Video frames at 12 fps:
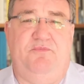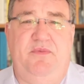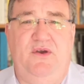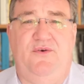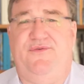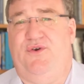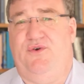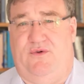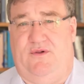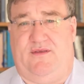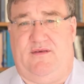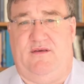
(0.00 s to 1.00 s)
To replace
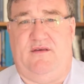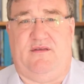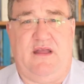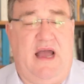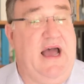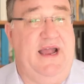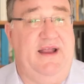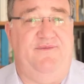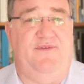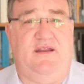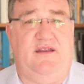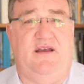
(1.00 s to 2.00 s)
kerosene by
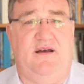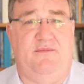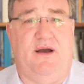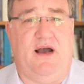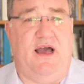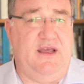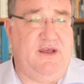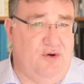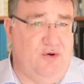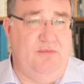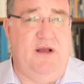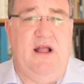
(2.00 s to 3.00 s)

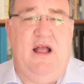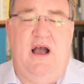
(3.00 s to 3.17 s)
biofuels